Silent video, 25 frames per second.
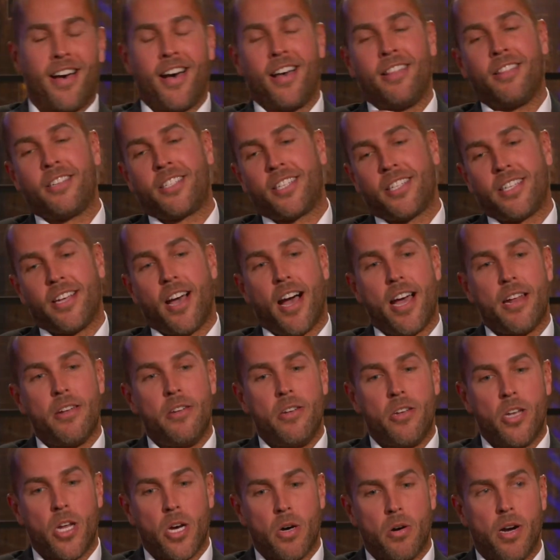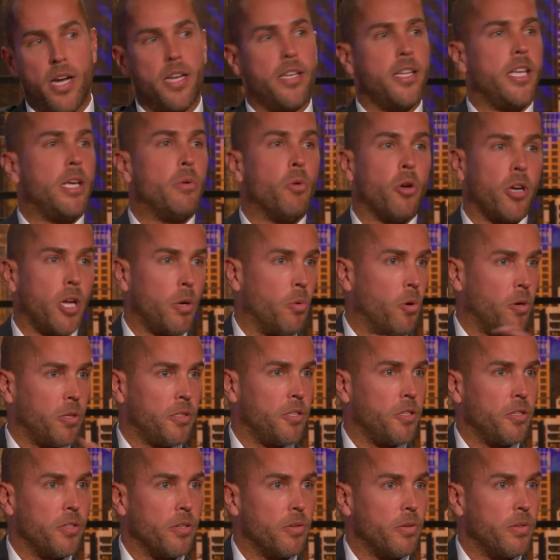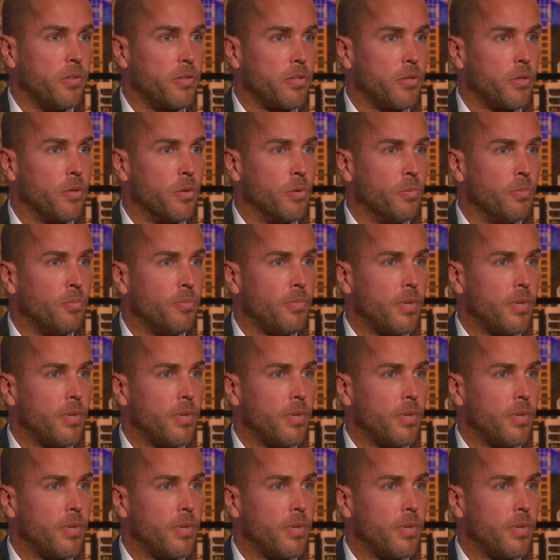Literally, I had no idea what I wanted to do in school.